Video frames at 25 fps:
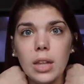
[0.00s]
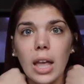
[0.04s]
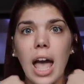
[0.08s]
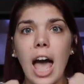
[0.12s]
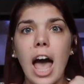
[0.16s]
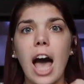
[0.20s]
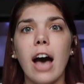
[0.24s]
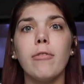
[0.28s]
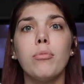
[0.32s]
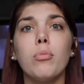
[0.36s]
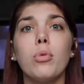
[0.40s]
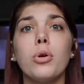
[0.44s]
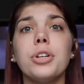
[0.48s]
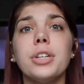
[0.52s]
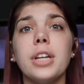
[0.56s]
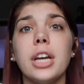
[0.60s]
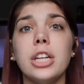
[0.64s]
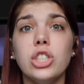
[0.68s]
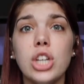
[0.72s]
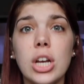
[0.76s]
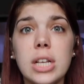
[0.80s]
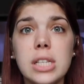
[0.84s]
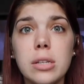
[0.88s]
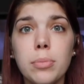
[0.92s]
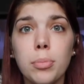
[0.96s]
have more
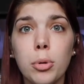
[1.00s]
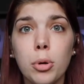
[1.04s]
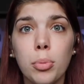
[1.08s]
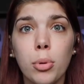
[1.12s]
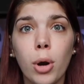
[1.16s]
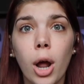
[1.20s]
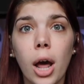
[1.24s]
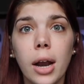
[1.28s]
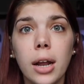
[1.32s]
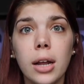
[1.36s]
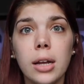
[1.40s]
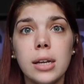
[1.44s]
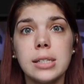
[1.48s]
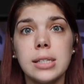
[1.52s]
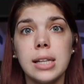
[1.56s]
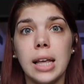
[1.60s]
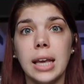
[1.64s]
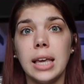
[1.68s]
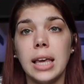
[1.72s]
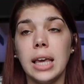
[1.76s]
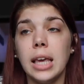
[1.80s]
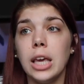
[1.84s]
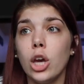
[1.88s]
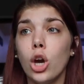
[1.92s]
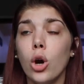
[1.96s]
digestible products,
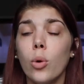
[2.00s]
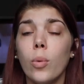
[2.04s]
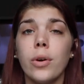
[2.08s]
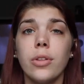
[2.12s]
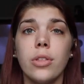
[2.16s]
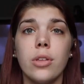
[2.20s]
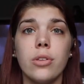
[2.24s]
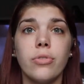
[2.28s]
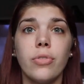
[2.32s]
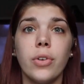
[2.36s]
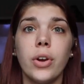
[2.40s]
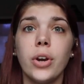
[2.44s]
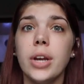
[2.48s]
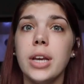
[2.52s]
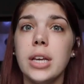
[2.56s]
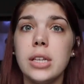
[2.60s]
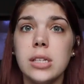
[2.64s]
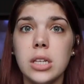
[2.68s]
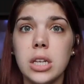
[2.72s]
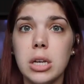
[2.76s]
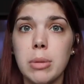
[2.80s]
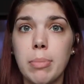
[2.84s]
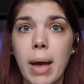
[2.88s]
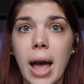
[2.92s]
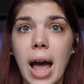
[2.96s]
like Eco Earth is very
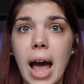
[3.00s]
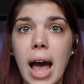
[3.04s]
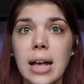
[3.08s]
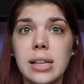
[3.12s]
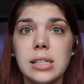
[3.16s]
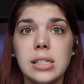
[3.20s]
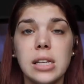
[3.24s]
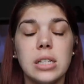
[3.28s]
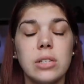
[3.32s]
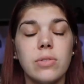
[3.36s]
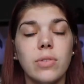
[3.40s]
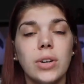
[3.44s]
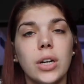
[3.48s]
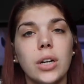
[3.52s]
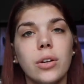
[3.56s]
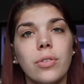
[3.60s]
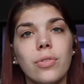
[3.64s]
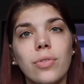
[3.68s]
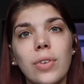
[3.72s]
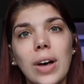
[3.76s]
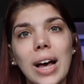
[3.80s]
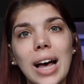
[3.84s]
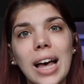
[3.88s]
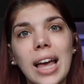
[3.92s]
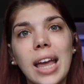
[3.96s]
easy to pass. It's very
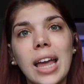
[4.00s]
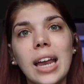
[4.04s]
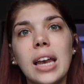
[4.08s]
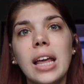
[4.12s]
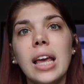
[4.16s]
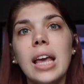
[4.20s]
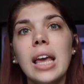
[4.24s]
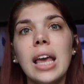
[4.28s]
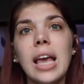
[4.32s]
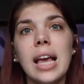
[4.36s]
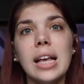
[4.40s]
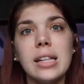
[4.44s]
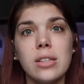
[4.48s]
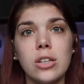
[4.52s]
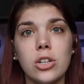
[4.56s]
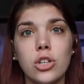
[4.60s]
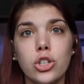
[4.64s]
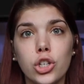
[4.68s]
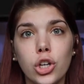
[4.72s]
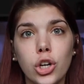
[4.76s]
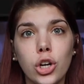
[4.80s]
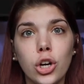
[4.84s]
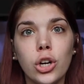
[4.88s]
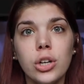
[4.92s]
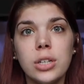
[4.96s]
fine. It's a
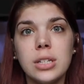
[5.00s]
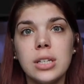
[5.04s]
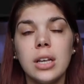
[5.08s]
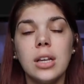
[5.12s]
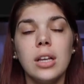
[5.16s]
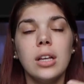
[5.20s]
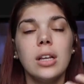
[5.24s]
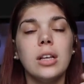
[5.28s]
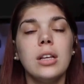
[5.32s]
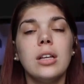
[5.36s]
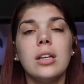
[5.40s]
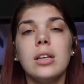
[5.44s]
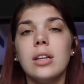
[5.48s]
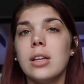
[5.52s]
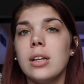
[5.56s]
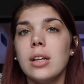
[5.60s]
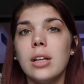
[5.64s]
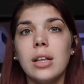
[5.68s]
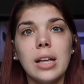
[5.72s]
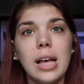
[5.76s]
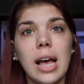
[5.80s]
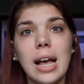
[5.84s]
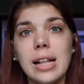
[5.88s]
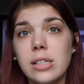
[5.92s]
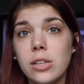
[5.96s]
dirt.
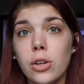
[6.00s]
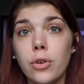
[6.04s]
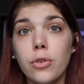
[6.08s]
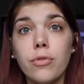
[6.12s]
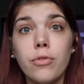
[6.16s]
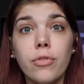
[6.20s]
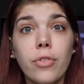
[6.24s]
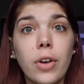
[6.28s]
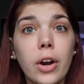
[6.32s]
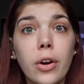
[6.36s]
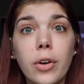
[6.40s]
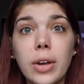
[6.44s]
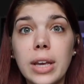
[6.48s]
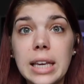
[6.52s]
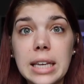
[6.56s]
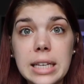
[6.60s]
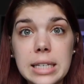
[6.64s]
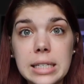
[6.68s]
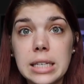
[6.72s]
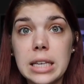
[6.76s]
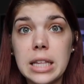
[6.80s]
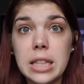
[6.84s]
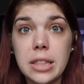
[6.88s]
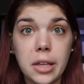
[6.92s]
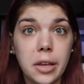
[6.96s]
That's a very
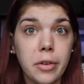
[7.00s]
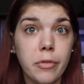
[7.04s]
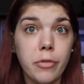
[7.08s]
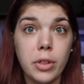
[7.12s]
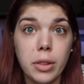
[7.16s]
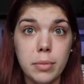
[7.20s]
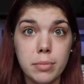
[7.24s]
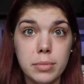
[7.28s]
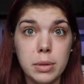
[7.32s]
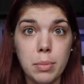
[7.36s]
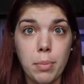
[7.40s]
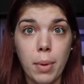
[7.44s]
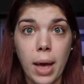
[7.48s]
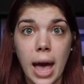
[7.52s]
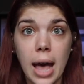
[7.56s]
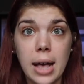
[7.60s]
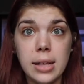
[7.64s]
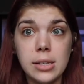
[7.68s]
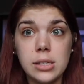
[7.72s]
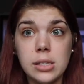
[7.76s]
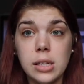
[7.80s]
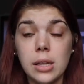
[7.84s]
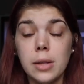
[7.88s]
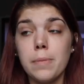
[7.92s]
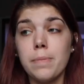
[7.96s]
easy thing for them to
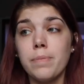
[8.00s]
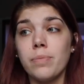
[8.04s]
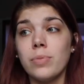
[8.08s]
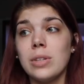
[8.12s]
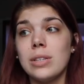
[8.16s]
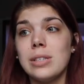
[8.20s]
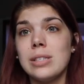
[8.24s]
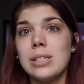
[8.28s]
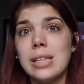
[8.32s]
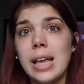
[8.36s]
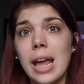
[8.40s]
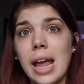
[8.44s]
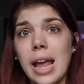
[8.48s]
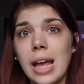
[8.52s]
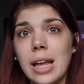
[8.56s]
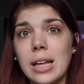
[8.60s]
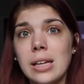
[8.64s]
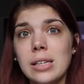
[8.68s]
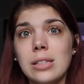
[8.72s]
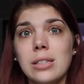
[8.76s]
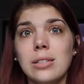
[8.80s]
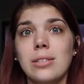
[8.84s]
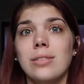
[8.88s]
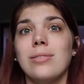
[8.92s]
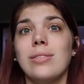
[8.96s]
pass.
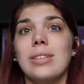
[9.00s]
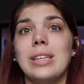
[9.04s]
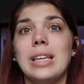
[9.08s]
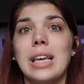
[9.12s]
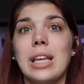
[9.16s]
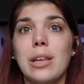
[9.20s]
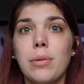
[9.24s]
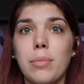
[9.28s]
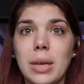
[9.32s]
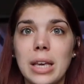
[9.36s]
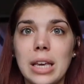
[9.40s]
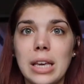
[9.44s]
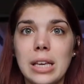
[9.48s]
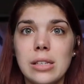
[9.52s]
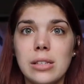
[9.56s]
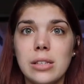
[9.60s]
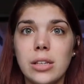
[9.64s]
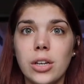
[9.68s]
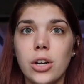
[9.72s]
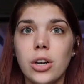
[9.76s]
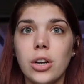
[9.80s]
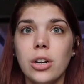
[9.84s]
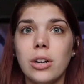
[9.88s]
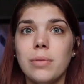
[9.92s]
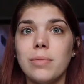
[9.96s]
Sand can be
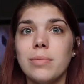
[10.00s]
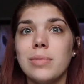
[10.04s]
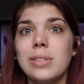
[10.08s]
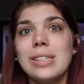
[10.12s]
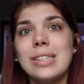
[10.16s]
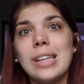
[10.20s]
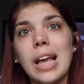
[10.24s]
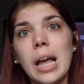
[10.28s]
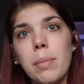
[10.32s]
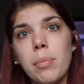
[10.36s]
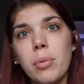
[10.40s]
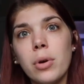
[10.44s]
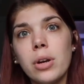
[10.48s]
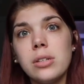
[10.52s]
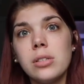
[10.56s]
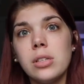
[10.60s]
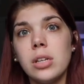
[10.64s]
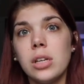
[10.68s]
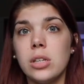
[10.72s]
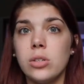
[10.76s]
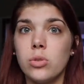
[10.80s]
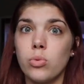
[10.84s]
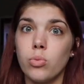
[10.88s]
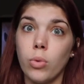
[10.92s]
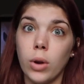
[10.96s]
easier. Cypress
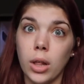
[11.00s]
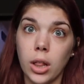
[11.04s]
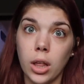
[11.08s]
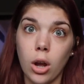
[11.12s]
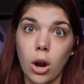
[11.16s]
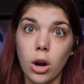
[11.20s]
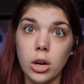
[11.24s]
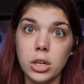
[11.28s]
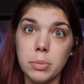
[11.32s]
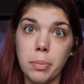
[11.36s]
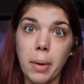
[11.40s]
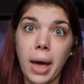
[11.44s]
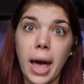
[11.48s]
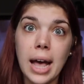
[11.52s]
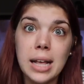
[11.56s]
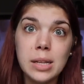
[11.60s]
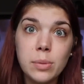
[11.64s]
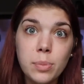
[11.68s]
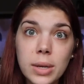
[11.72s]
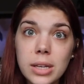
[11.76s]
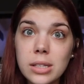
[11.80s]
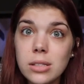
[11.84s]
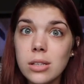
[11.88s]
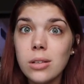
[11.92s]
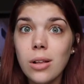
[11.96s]
is really hard to
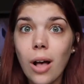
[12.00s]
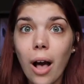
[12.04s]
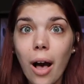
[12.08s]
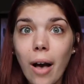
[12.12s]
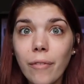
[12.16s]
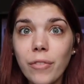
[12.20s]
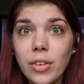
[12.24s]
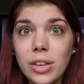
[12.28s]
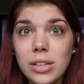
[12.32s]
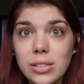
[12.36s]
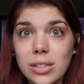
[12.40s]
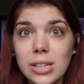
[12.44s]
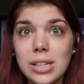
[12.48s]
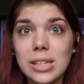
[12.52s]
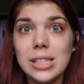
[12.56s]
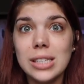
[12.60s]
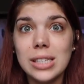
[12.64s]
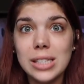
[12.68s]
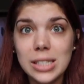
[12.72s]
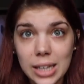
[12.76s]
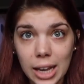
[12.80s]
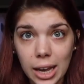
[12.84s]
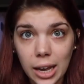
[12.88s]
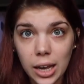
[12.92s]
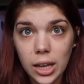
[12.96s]
pass because it's obviously a
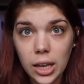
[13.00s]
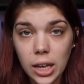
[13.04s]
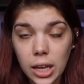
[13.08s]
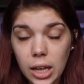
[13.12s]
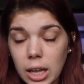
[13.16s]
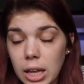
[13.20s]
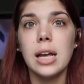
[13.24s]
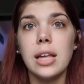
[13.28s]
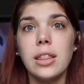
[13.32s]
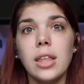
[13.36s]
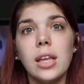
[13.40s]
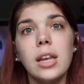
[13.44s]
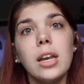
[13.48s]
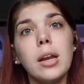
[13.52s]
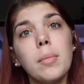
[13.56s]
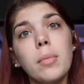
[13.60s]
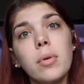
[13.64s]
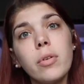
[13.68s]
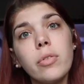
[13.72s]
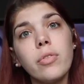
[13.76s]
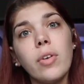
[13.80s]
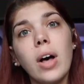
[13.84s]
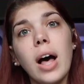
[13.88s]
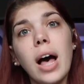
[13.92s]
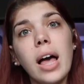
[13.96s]
stick. I think
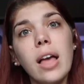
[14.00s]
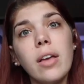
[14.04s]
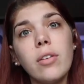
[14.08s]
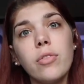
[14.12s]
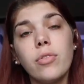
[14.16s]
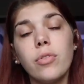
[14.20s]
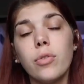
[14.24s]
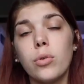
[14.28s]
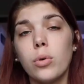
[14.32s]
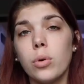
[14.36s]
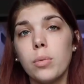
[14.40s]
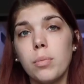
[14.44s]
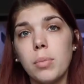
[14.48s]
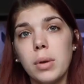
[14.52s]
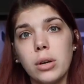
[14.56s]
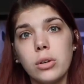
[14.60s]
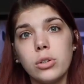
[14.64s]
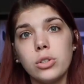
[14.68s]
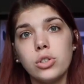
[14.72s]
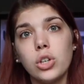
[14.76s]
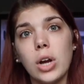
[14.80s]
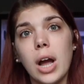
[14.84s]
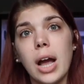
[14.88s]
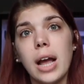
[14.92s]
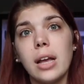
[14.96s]
number 5 for
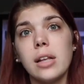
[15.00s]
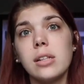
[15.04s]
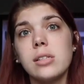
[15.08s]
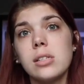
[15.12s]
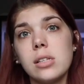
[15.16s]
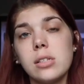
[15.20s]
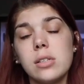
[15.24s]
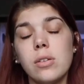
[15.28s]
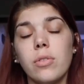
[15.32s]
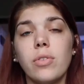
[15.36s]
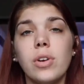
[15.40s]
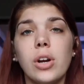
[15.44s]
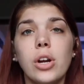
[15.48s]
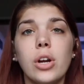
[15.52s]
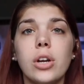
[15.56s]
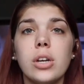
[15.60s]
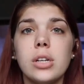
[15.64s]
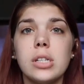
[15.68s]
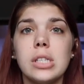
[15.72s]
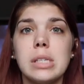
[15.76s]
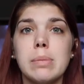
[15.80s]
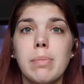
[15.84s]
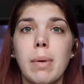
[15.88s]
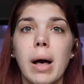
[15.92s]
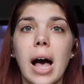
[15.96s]
bearded dragons is a very
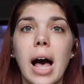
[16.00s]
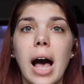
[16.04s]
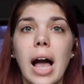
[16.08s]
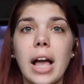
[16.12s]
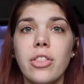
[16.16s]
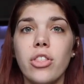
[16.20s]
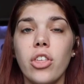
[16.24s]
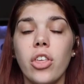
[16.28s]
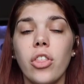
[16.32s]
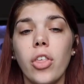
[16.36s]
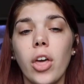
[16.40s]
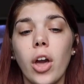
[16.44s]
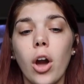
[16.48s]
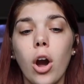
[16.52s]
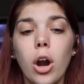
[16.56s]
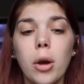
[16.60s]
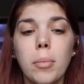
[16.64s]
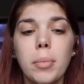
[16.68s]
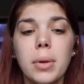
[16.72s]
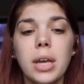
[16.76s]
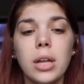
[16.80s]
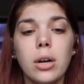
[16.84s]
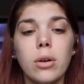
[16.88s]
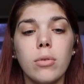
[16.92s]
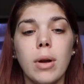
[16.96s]
good spot. I think they are
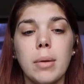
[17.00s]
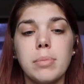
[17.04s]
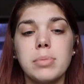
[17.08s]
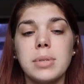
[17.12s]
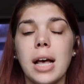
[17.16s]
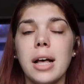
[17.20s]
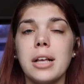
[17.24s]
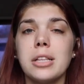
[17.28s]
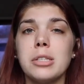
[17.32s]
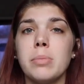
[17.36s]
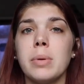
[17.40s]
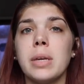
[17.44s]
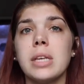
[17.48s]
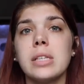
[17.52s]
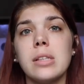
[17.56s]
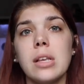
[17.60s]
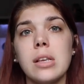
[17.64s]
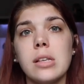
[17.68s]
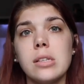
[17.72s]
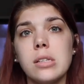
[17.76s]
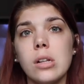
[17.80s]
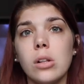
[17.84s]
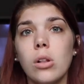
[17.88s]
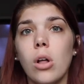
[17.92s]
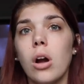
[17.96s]
beginner reptiles because
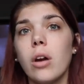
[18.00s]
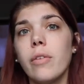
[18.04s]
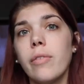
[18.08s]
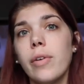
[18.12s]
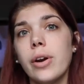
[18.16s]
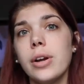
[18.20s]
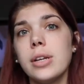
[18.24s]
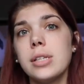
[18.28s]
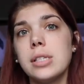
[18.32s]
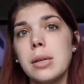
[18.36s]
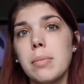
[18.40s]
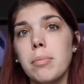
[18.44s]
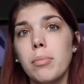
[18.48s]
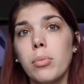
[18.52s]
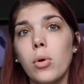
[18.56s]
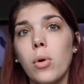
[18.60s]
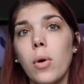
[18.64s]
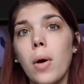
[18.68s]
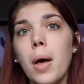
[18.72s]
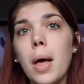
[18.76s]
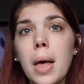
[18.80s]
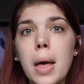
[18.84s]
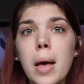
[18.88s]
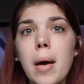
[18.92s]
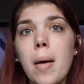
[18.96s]
they still are very
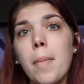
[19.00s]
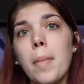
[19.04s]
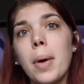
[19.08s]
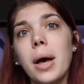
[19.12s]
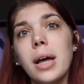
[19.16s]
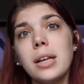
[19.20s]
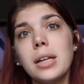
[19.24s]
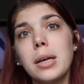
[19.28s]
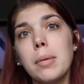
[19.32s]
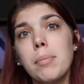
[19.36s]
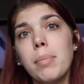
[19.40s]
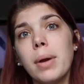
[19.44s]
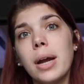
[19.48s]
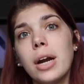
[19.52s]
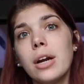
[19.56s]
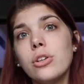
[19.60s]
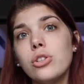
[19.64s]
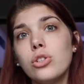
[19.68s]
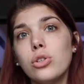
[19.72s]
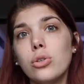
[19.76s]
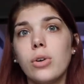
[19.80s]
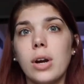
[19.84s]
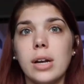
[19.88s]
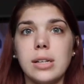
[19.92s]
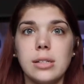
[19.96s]
simple, but
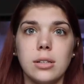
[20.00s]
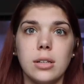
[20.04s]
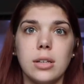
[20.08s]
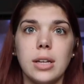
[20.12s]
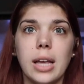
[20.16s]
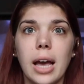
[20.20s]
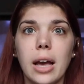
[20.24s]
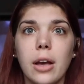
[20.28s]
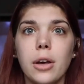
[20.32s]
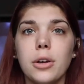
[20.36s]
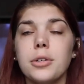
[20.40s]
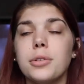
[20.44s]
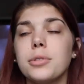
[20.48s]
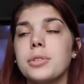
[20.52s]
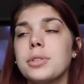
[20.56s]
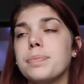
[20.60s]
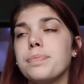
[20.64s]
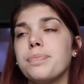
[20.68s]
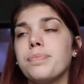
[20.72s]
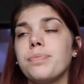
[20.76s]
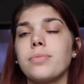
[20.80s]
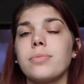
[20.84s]
compared to crested geckos,